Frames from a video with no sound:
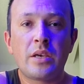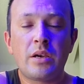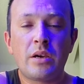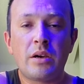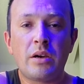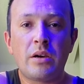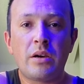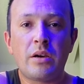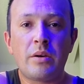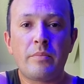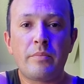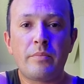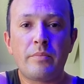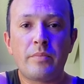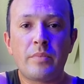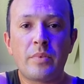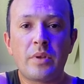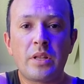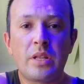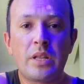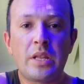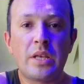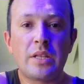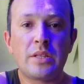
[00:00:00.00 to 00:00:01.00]
um,
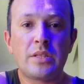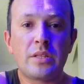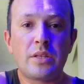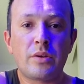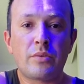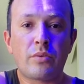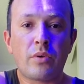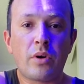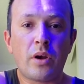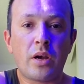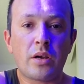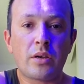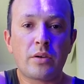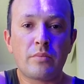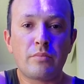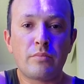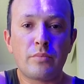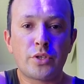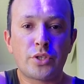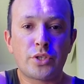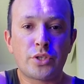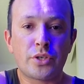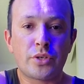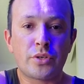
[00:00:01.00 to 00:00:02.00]
let the rock
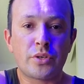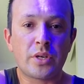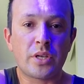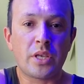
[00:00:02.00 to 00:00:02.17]
mature